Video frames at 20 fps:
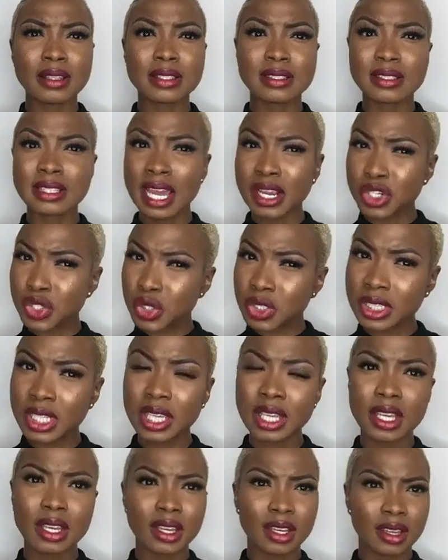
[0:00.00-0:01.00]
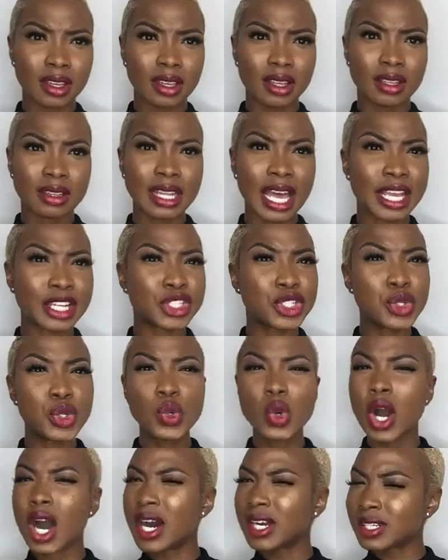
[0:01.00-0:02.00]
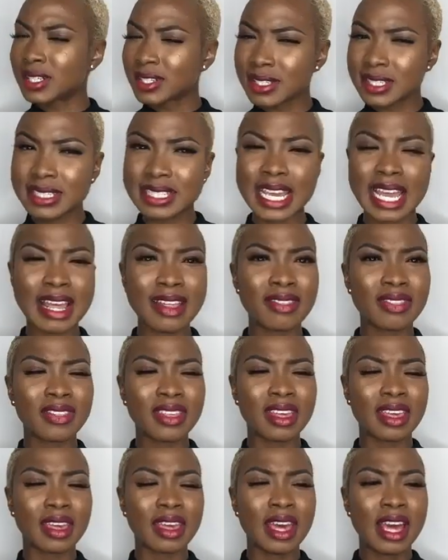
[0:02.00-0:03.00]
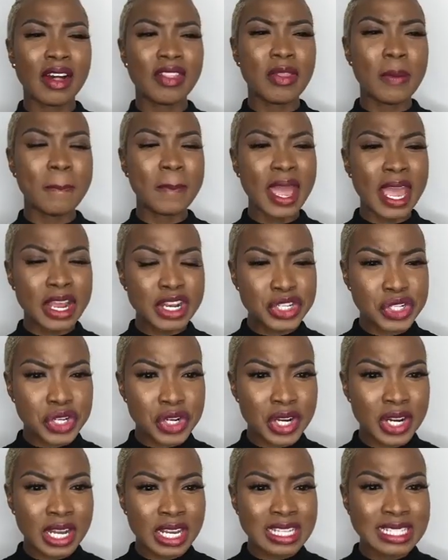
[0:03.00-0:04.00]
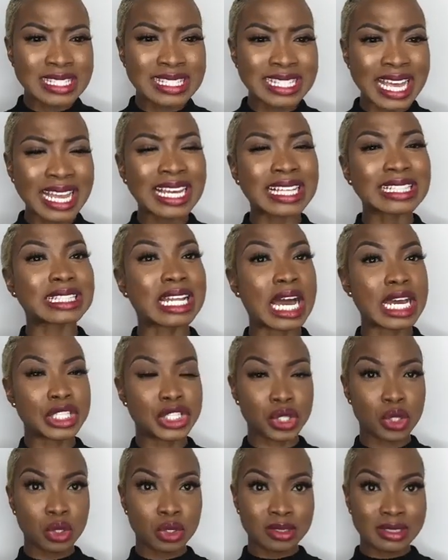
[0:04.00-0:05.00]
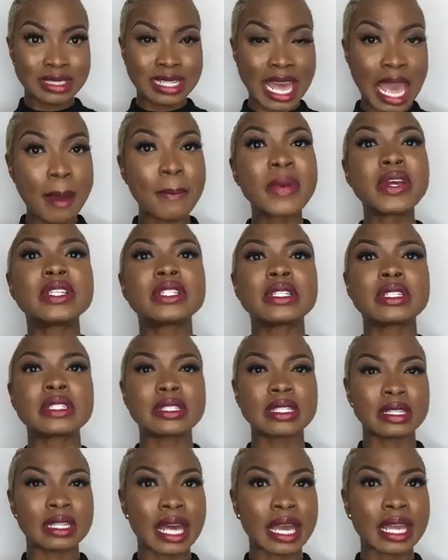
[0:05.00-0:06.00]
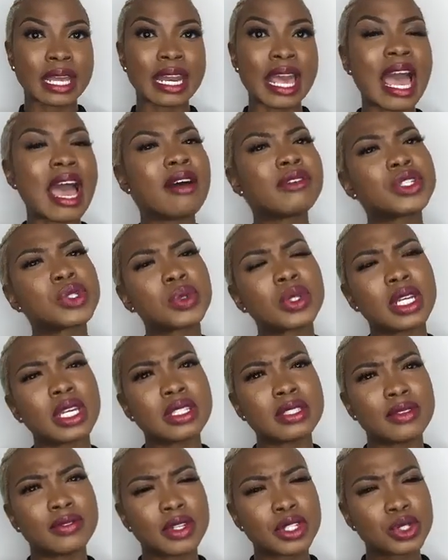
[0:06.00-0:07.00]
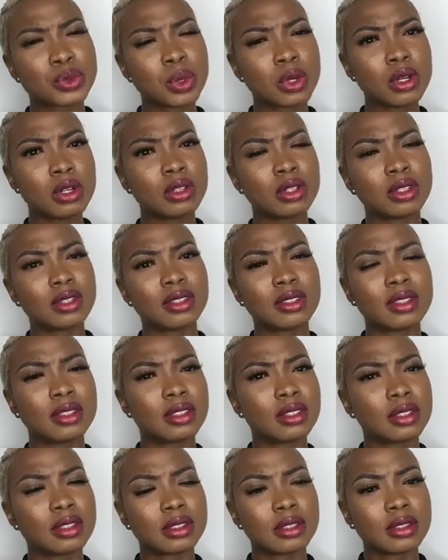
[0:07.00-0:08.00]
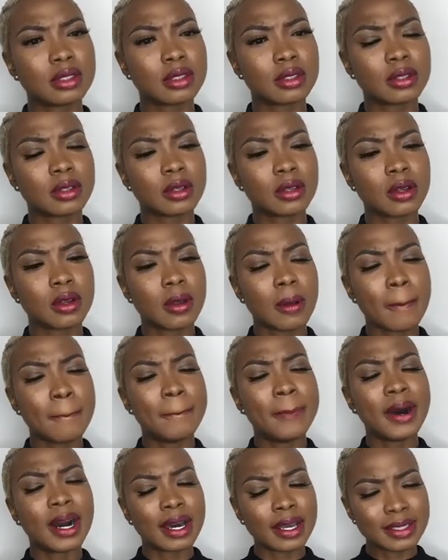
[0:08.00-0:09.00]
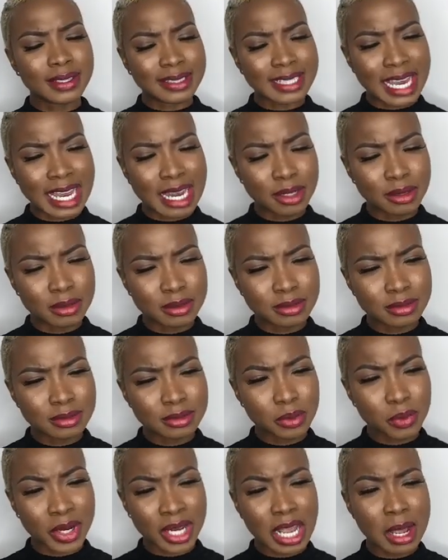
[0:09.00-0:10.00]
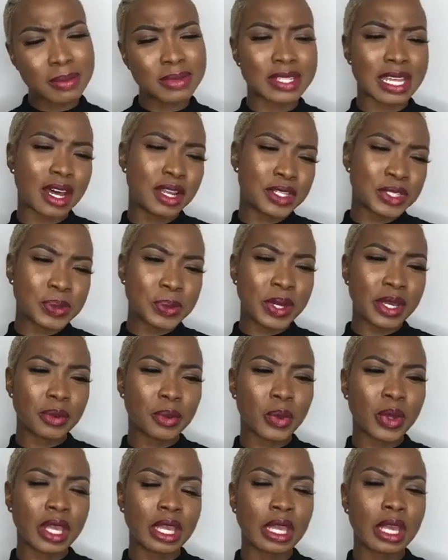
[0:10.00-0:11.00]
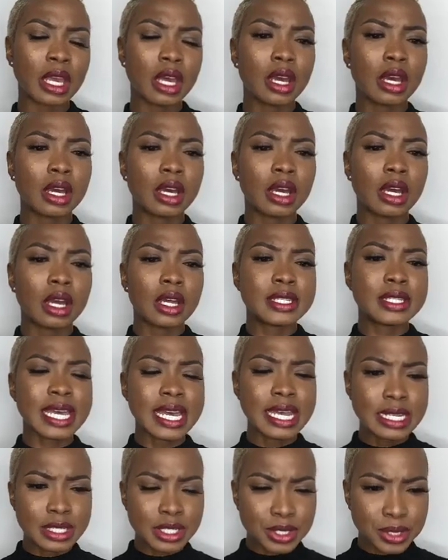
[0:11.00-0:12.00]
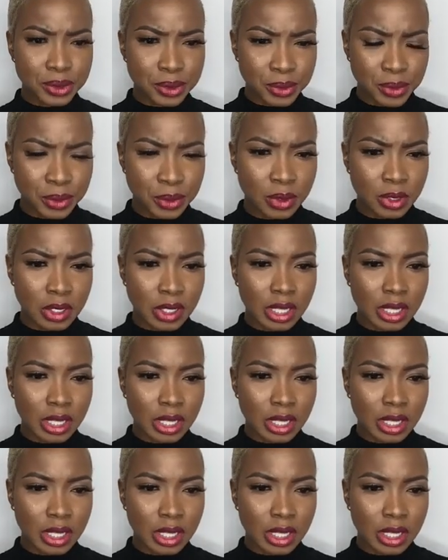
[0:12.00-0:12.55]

sexually? Like, do you understand the major psychological damages that can have to an individual? But when it comes down to it, we tend to